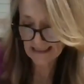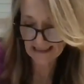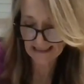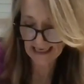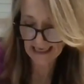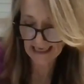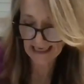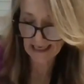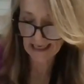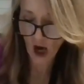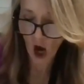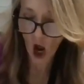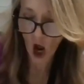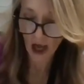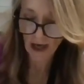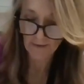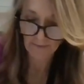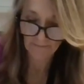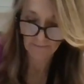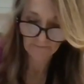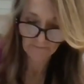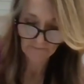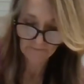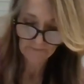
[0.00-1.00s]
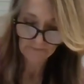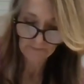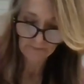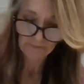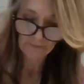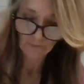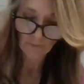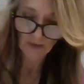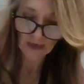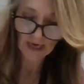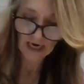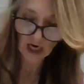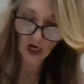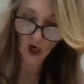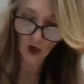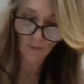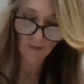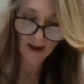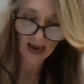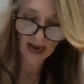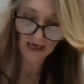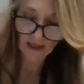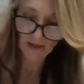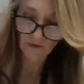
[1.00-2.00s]
in on when I go
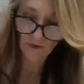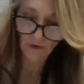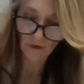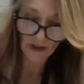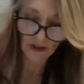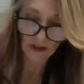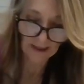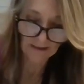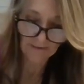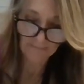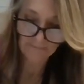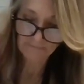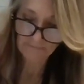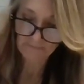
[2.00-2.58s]
back through here.